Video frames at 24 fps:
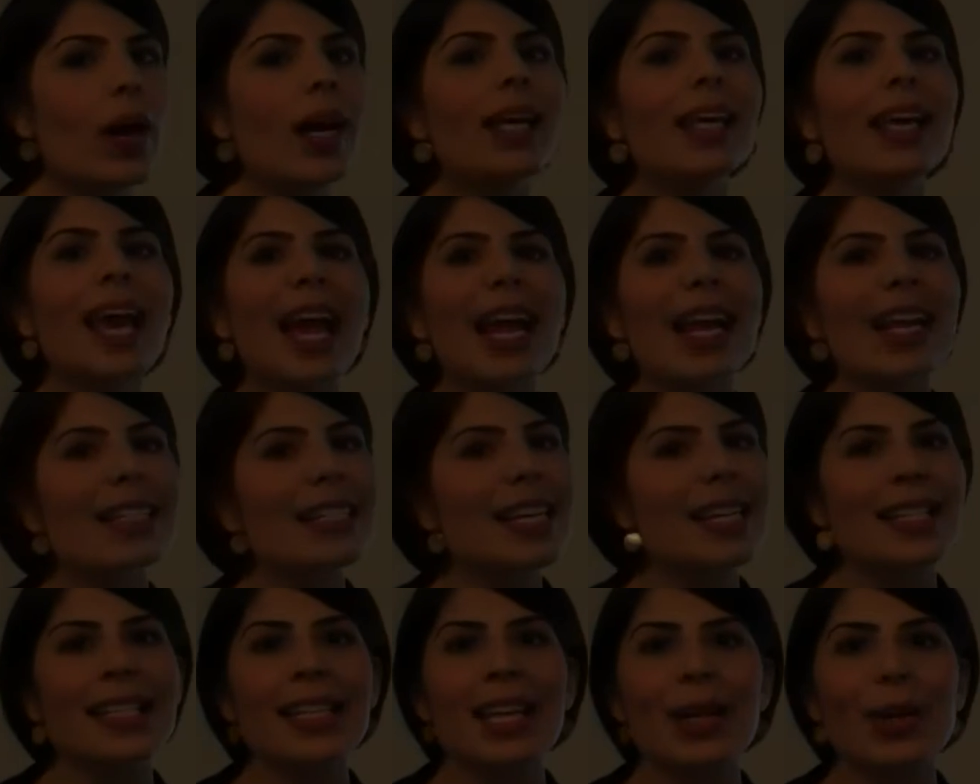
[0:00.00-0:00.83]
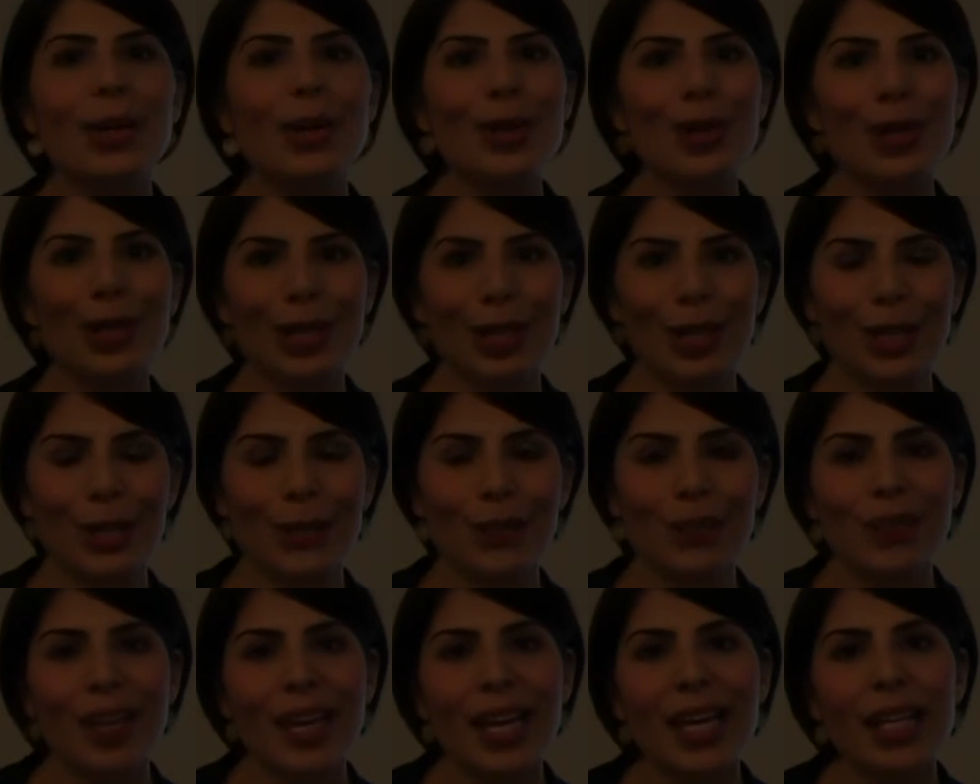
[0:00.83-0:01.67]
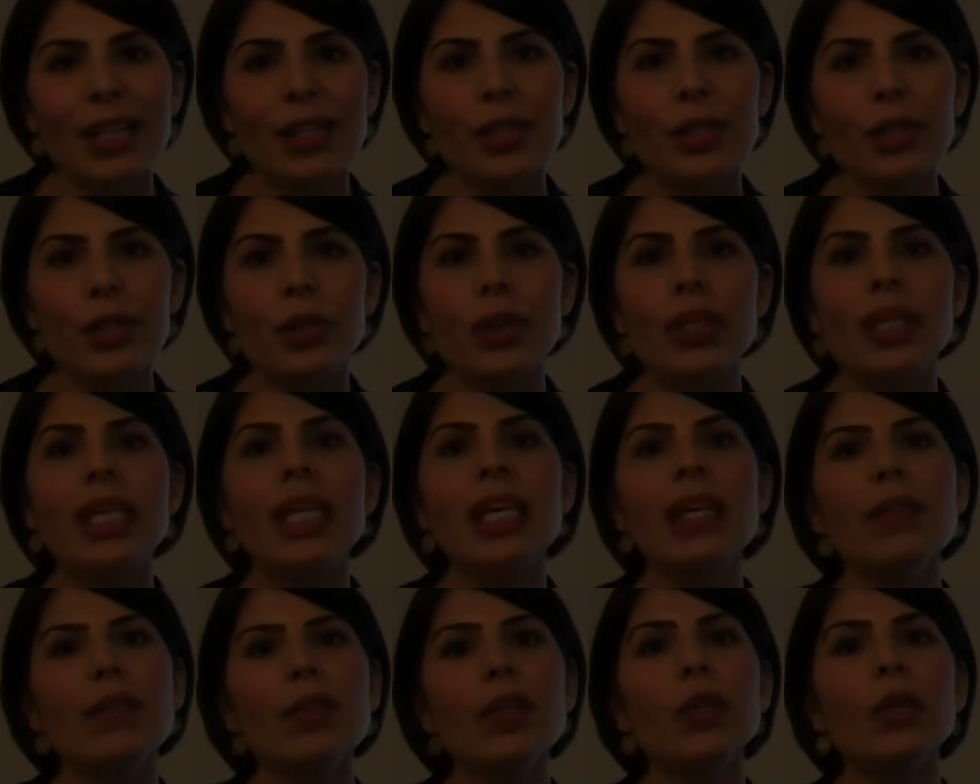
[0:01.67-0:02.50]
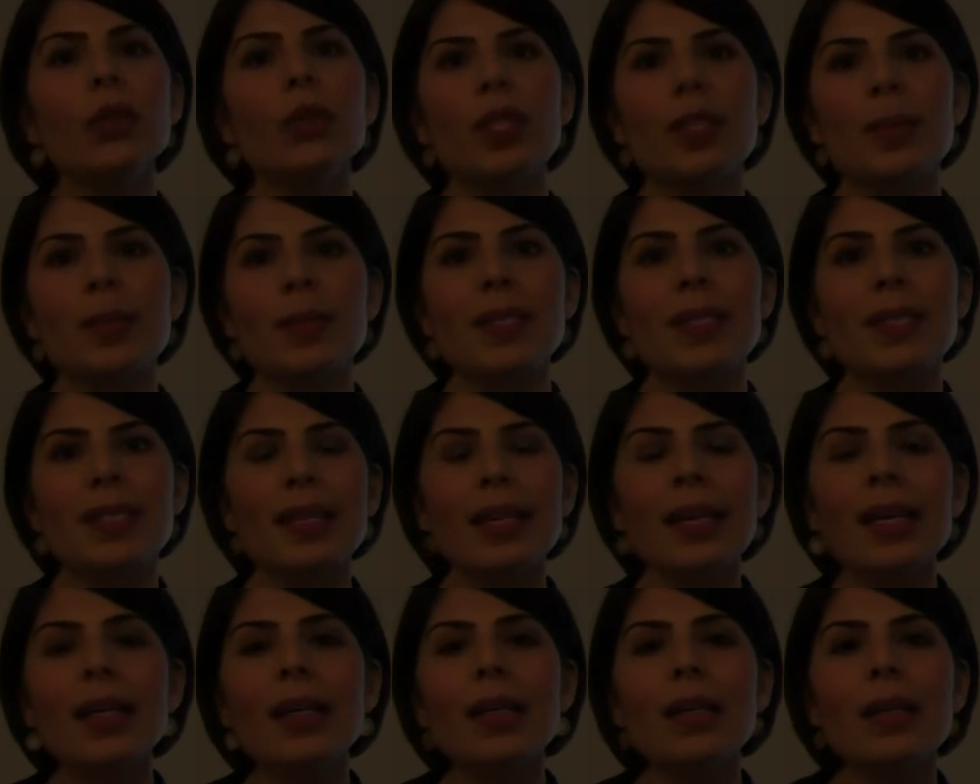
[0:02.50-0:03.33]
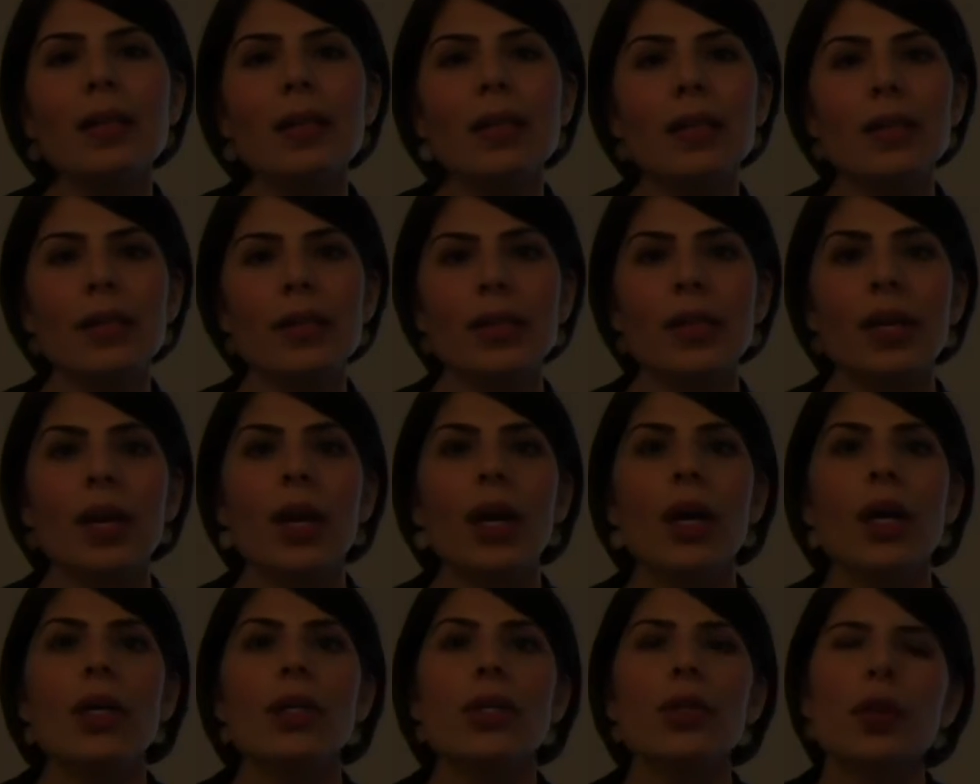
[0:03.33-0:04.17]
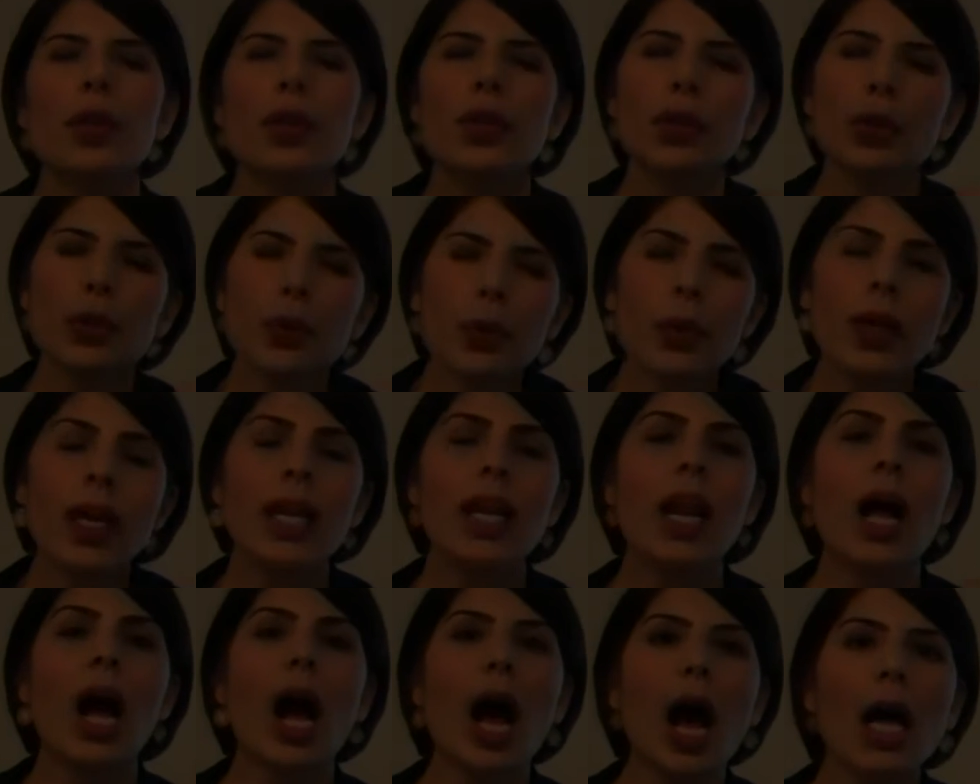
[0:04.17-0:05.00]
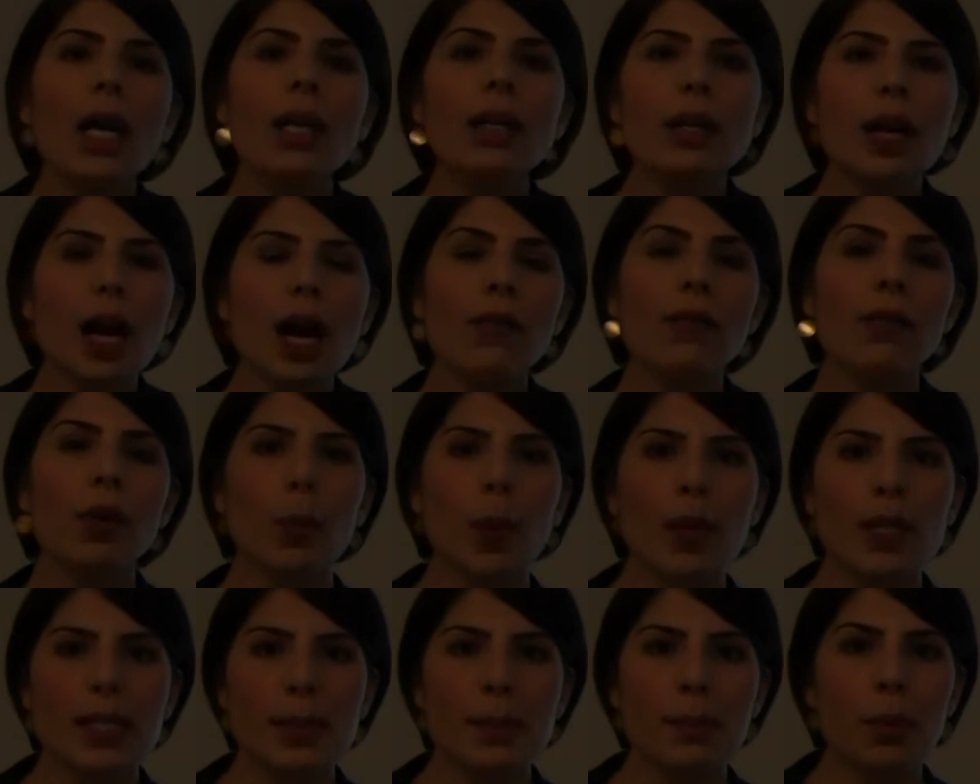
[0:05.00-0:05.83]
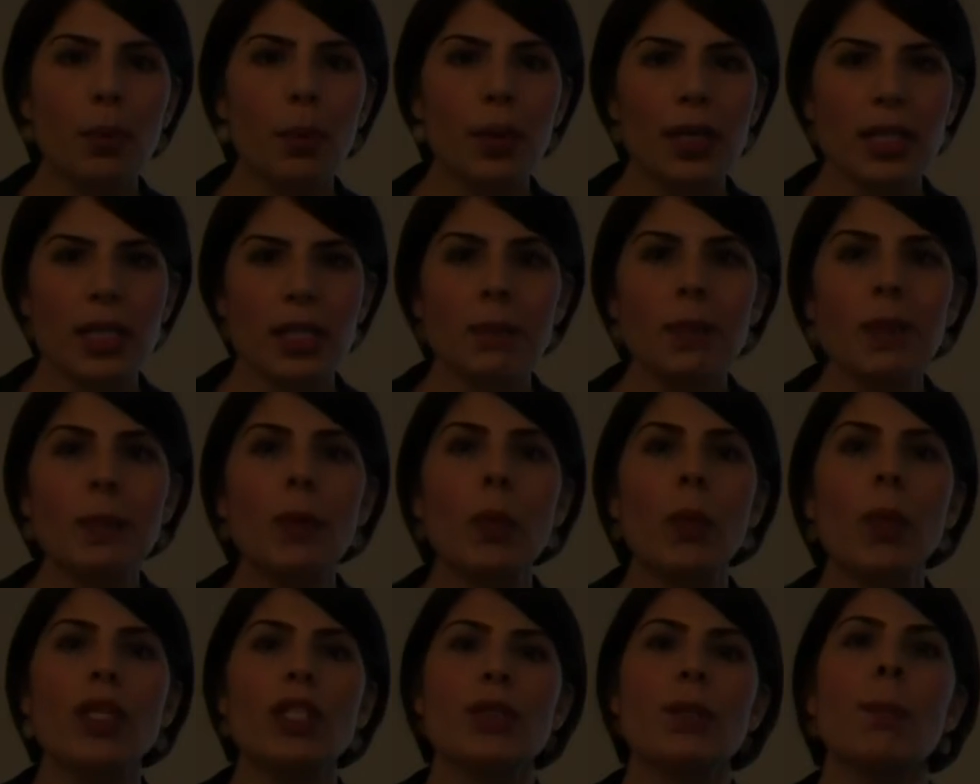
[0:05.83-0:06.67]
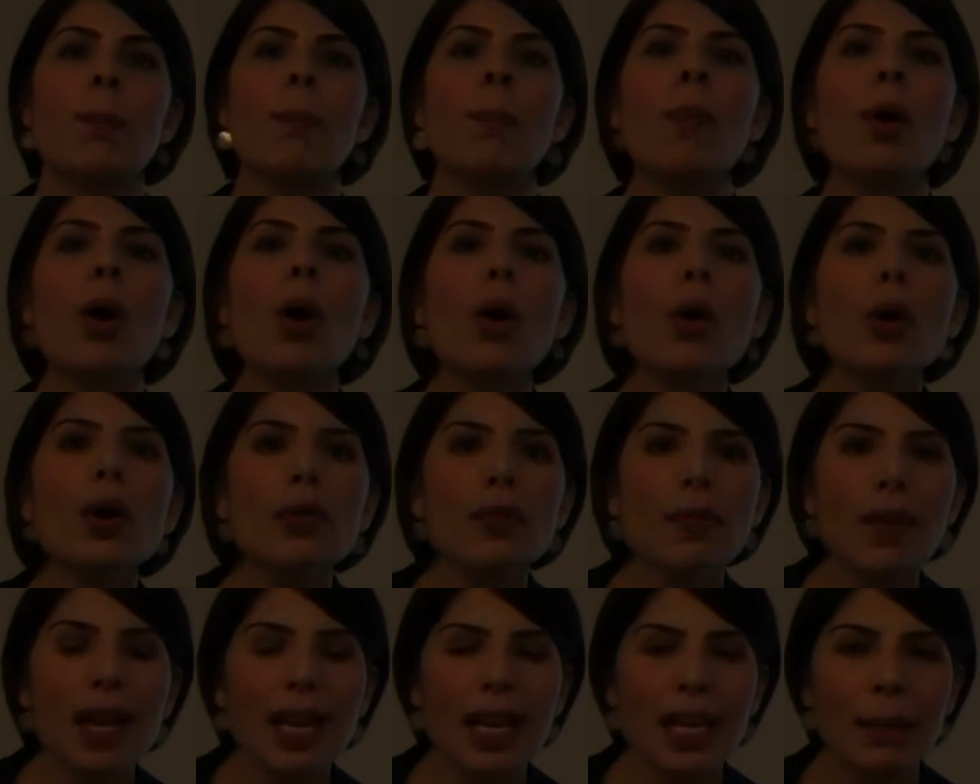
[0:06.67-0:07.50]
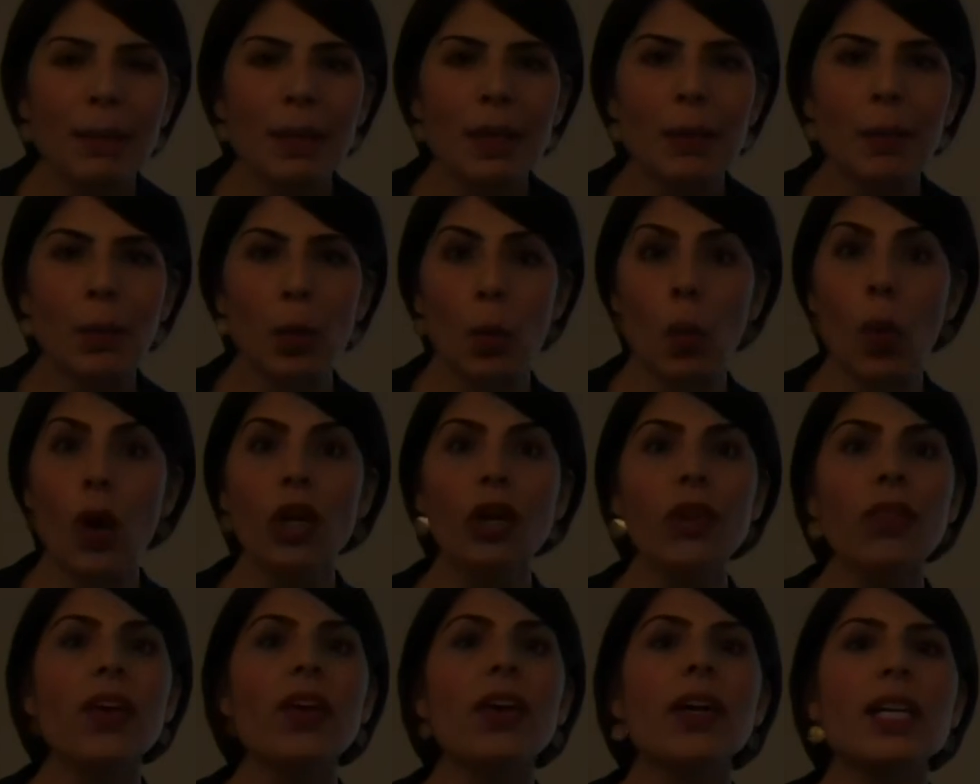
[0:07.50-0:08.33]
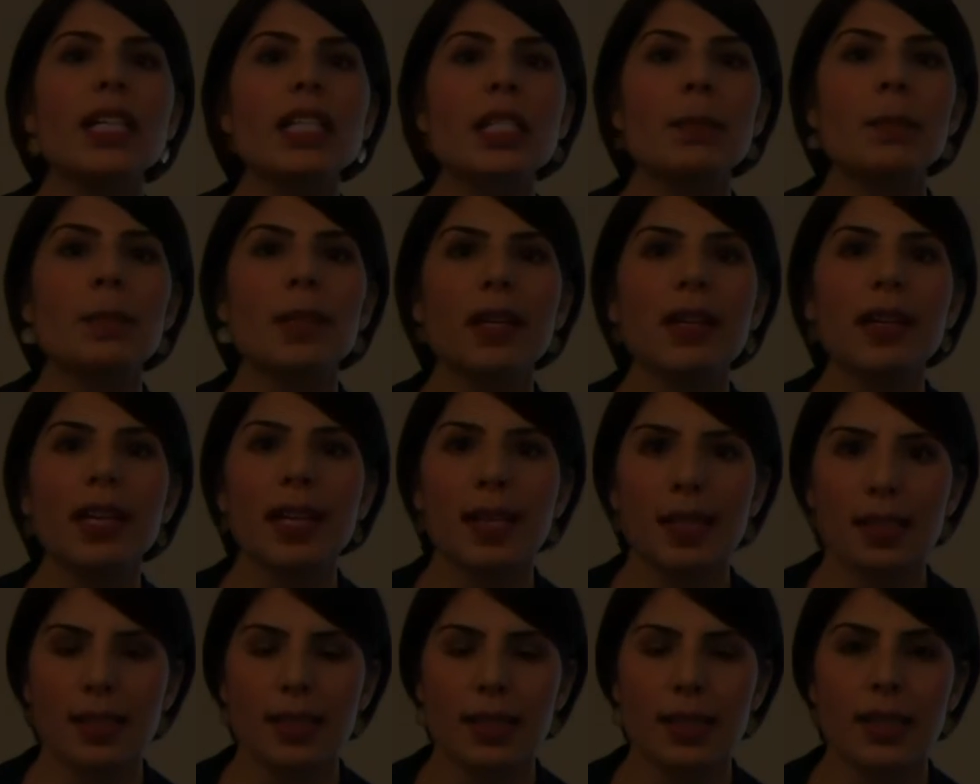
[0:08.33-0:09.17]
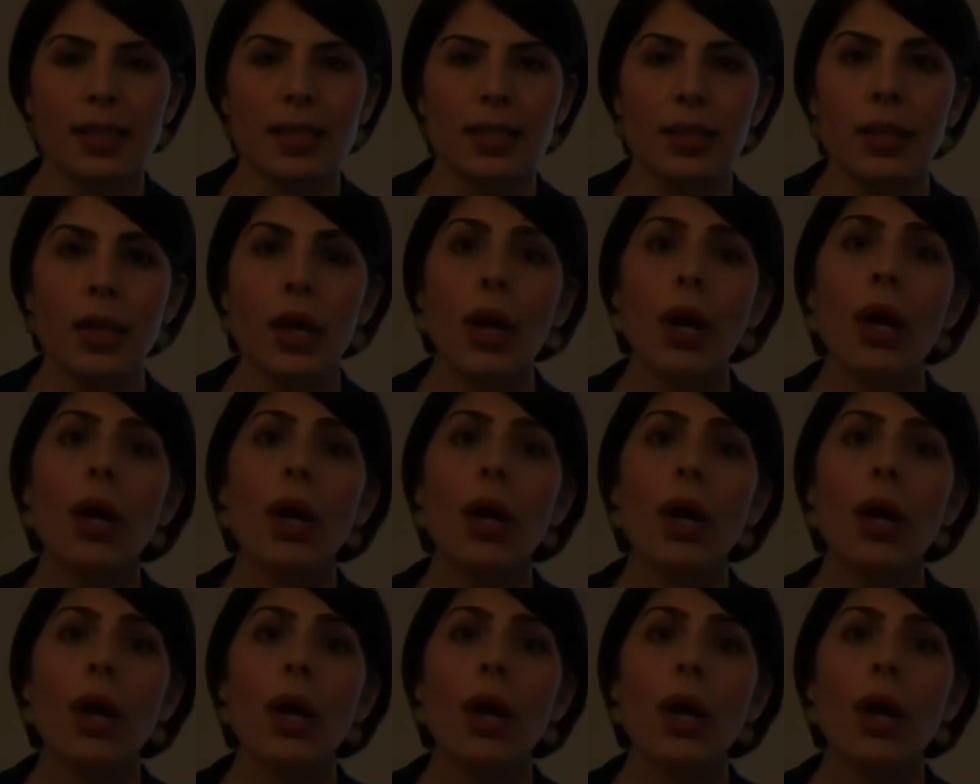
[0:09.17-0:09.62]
again, as I said earlier, is to give you some skills so that you can uncover what's important to people, what's motivating people, what are their experiences,